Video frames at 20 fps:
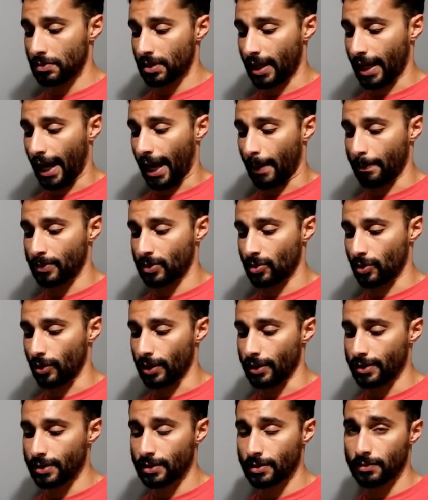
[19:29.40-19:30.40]
cap
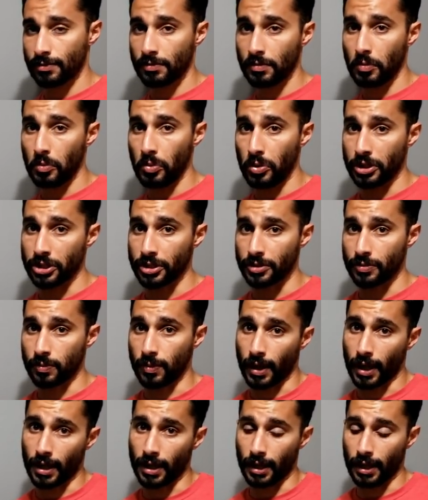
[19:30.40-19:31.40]
turrets, which is
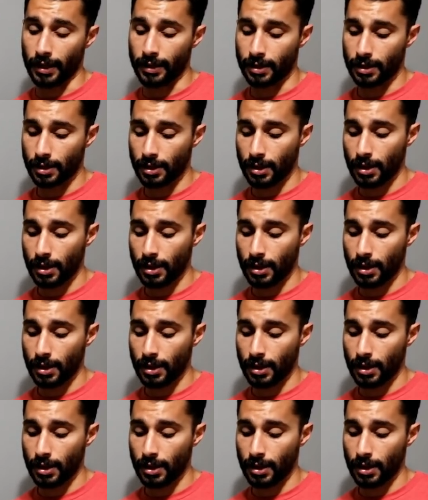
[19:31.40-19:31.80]
what I like.